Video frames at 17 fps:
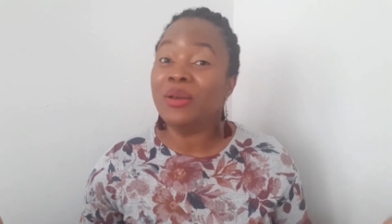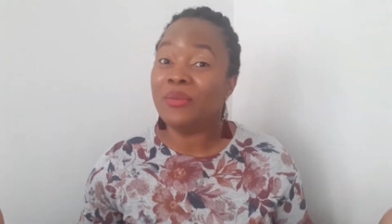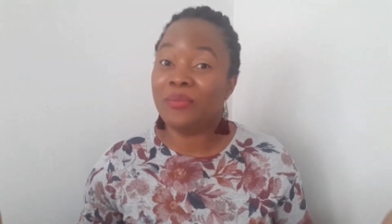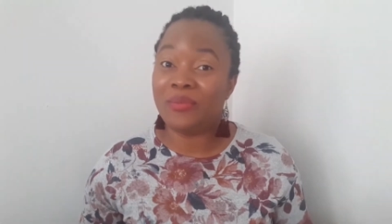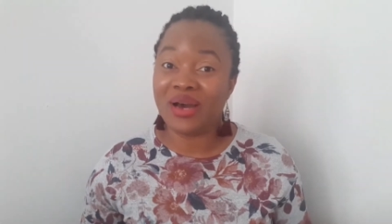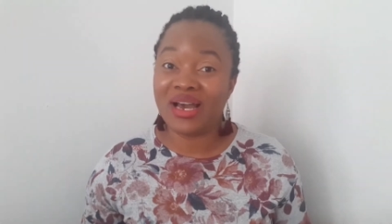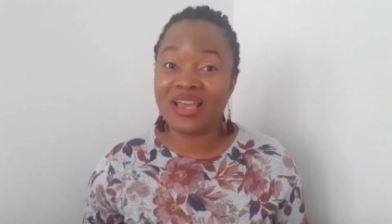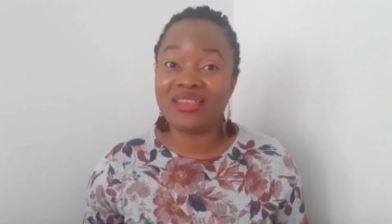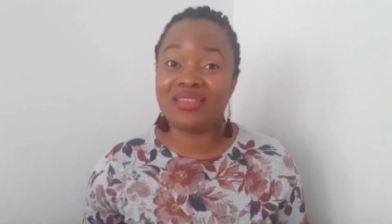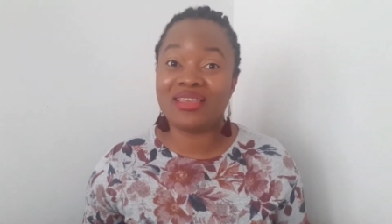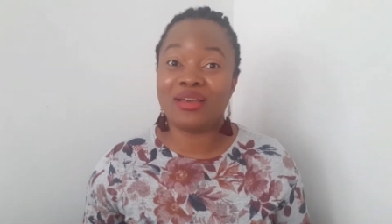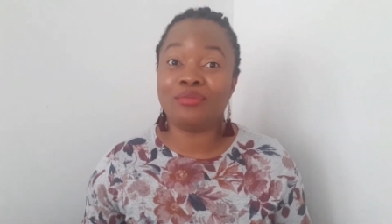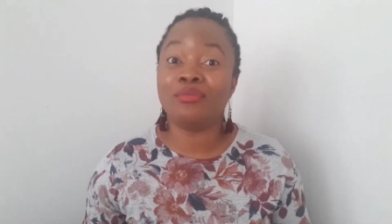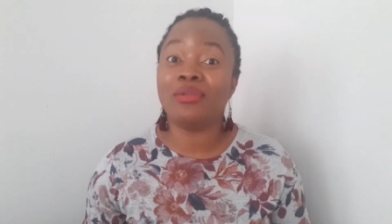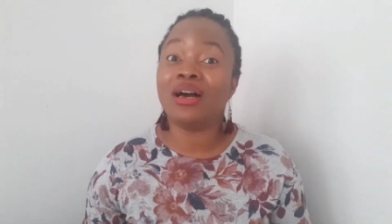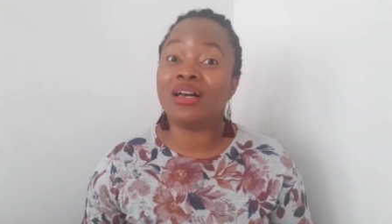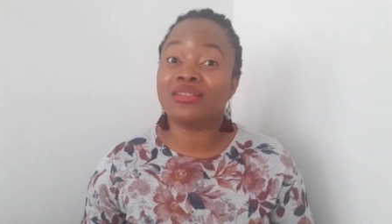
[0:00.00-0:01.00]
buy
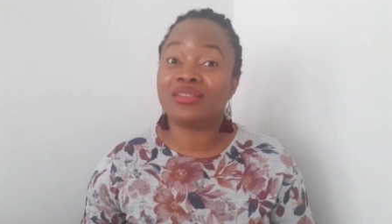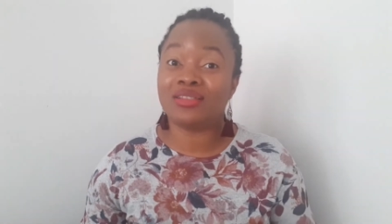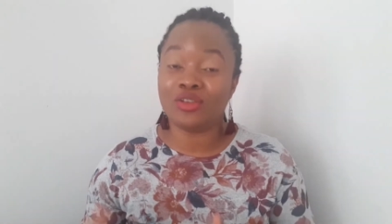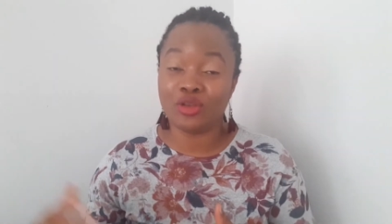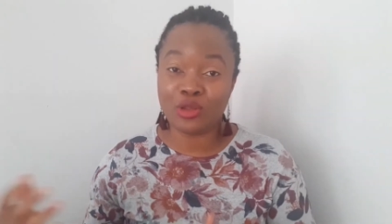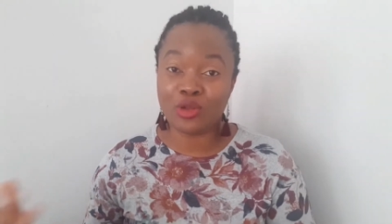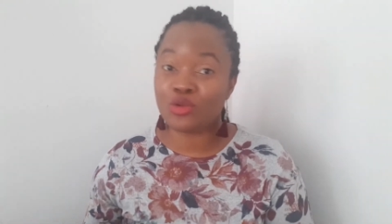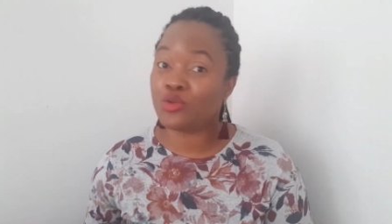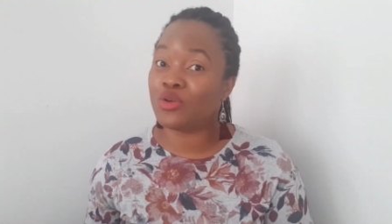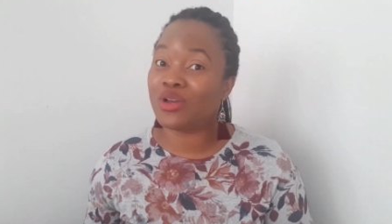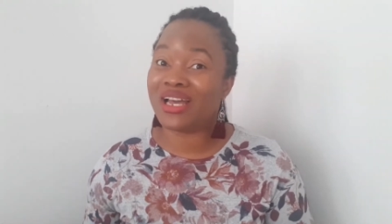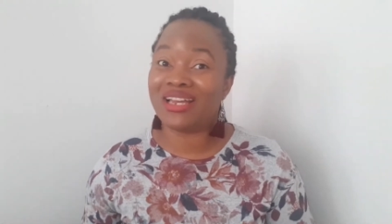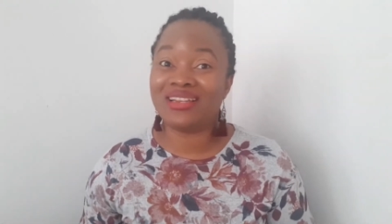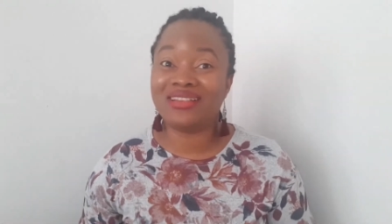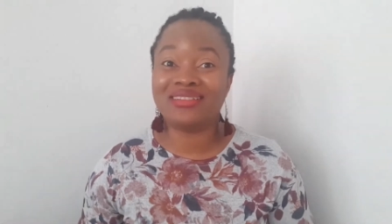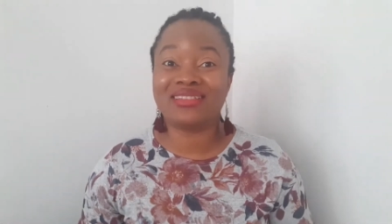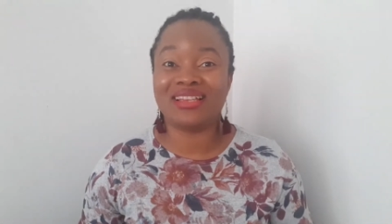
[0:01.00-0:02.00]
them at your local
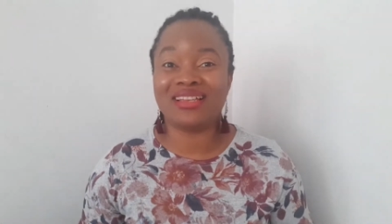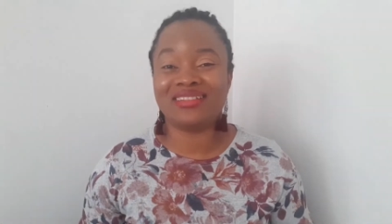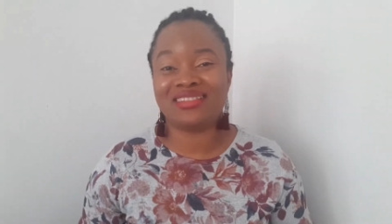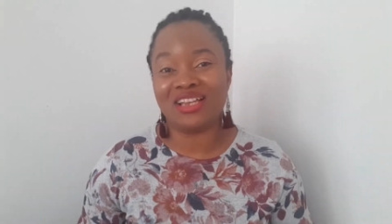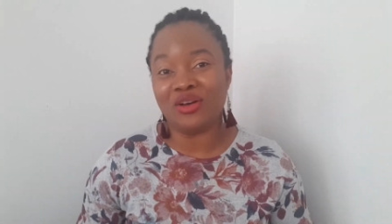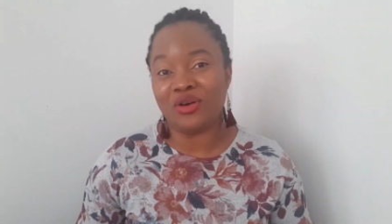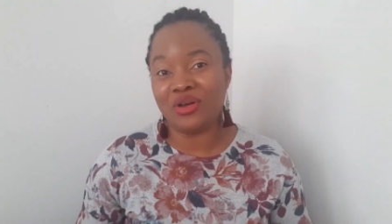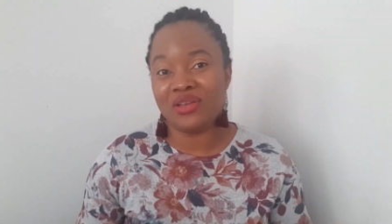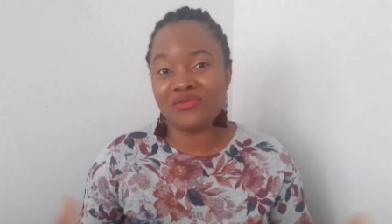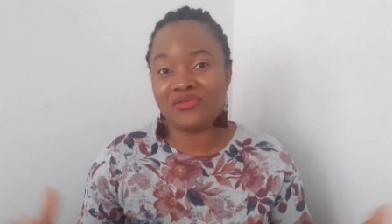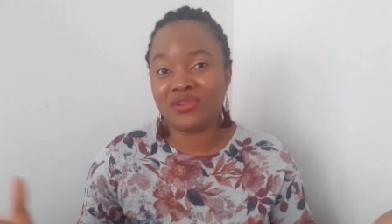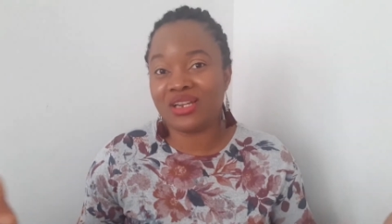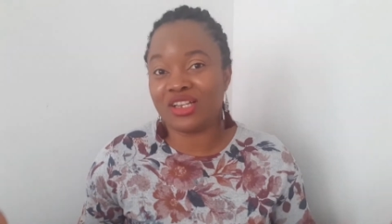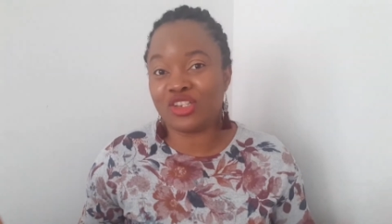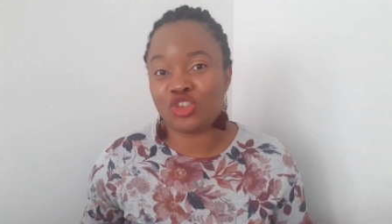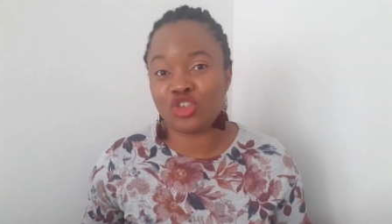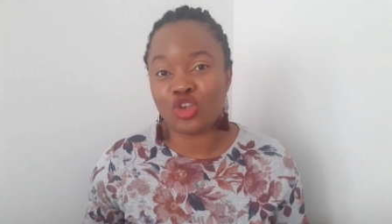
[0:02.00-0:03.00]
garden center or even
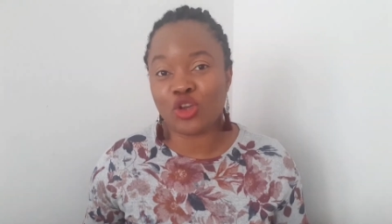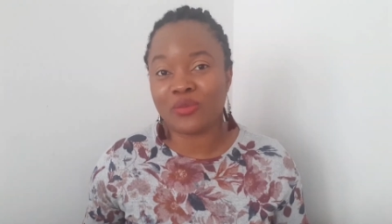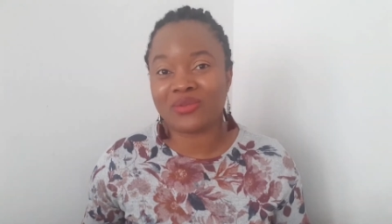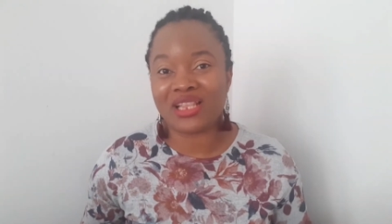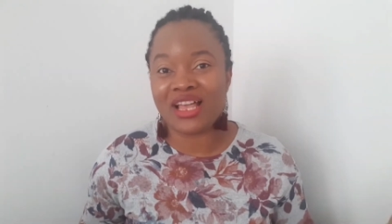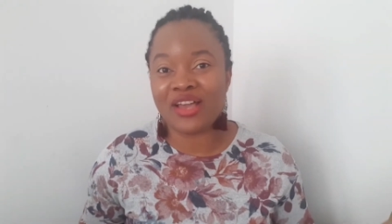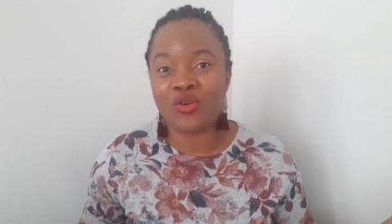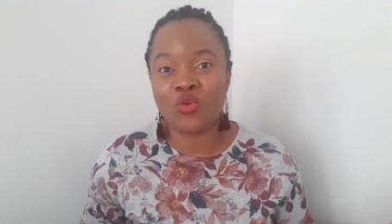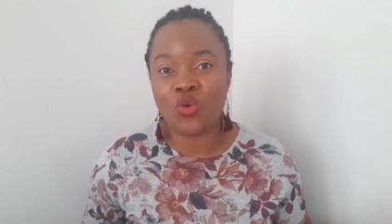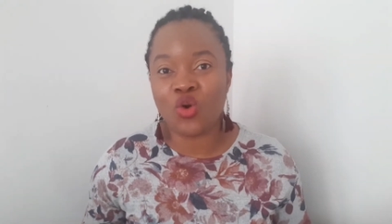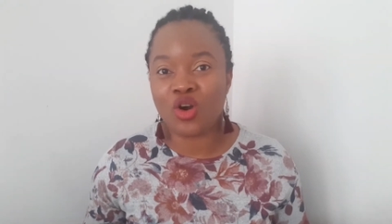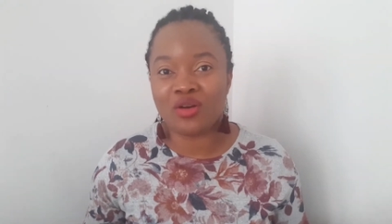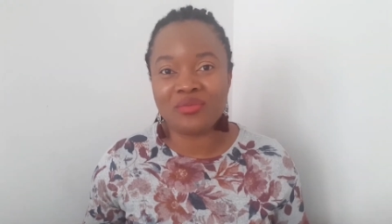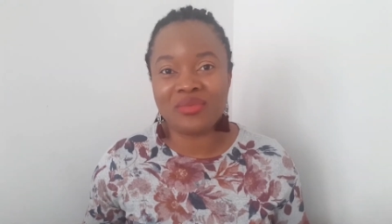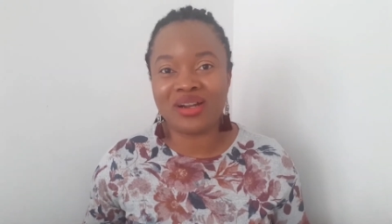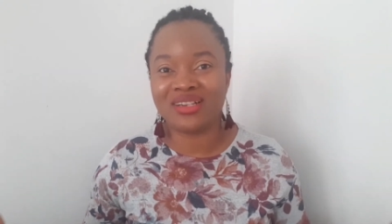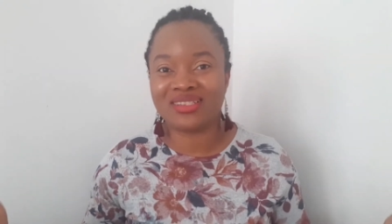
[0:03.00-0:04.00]
at shops like
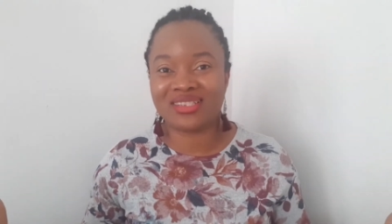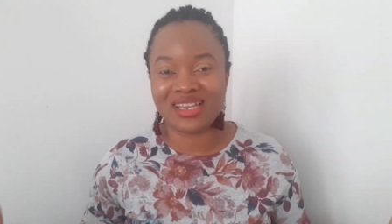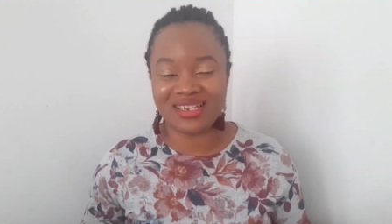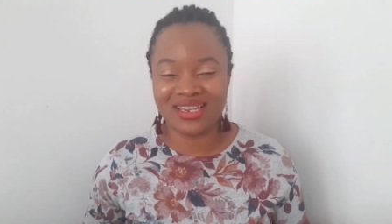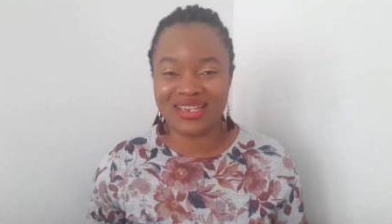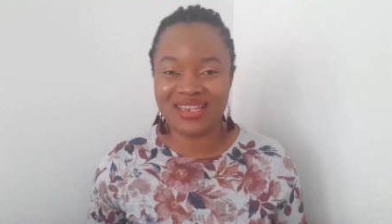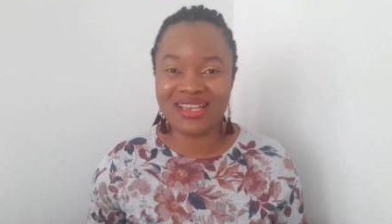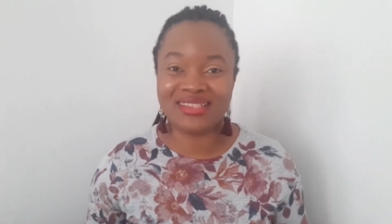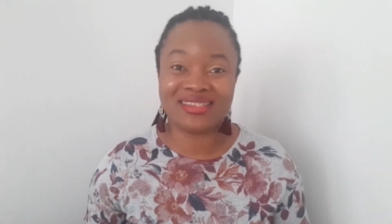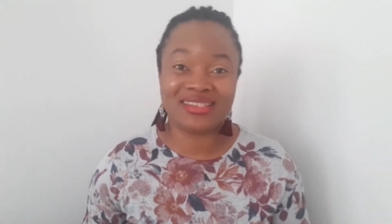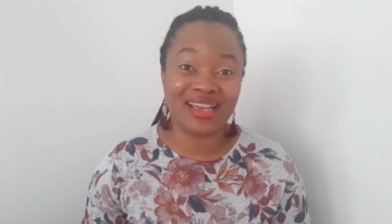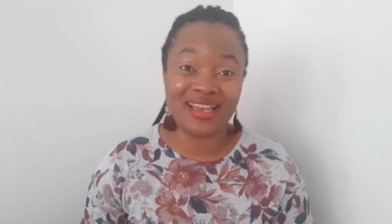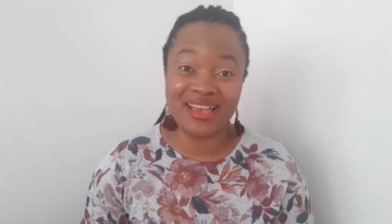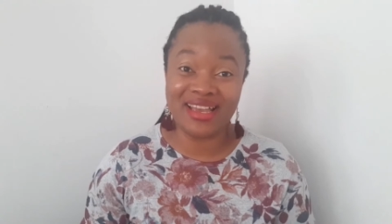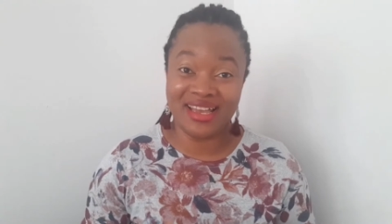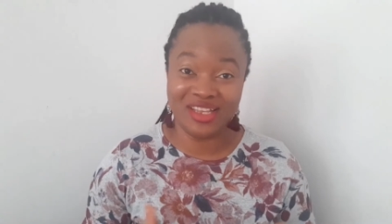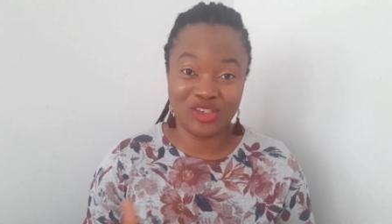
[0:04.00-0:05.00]
Walmart, Canadian
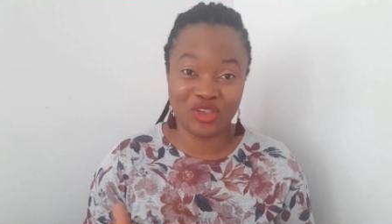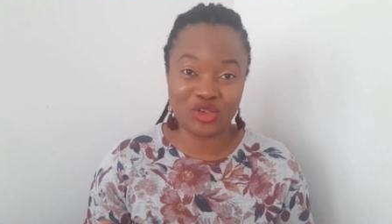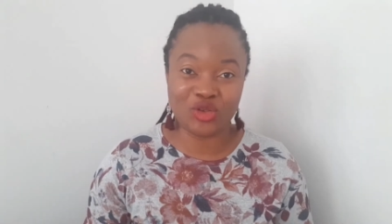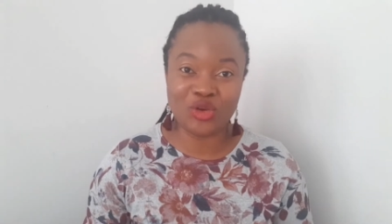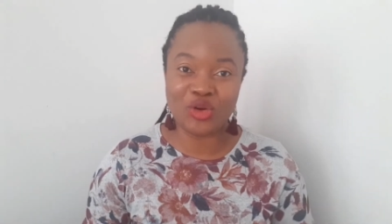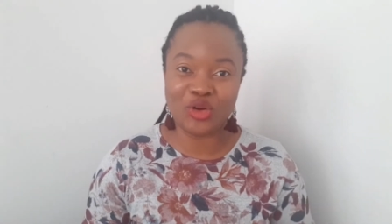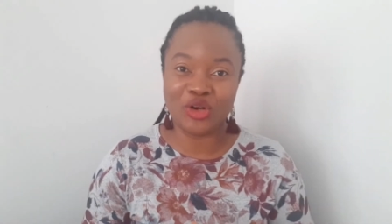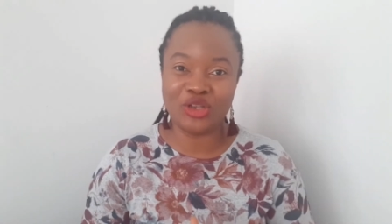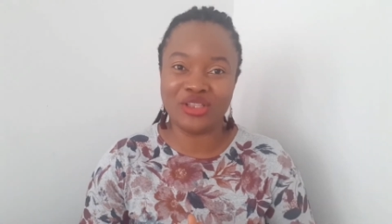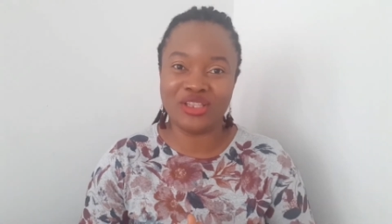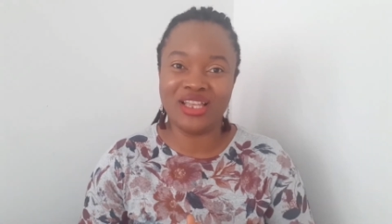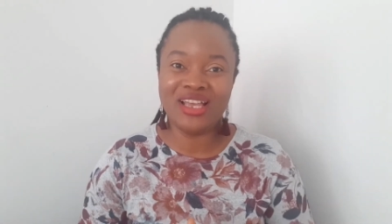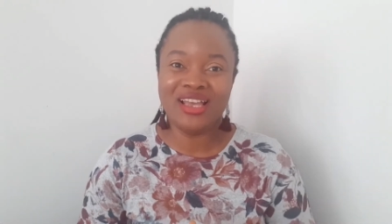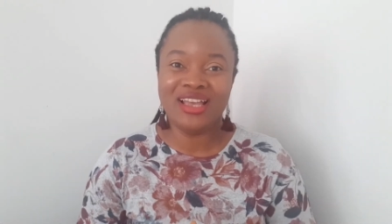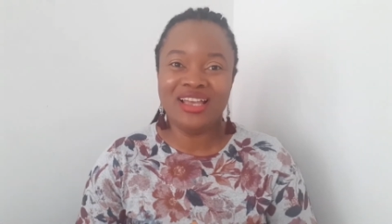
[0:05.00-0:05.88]
Tire, and so on.